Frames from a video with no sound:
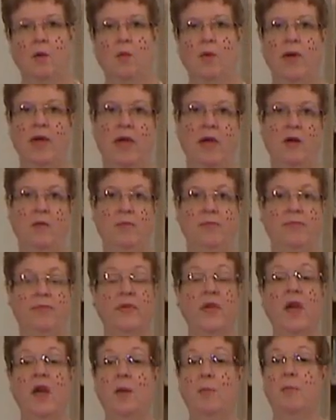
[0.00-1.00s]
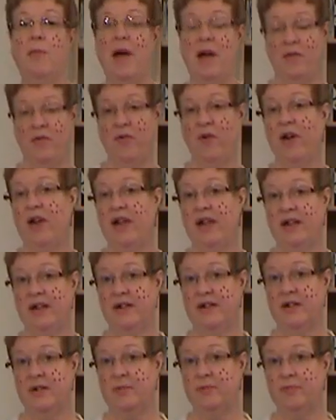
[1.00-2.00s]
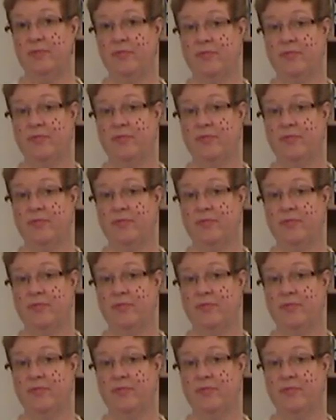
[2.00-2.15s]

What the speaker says: Well, my friends,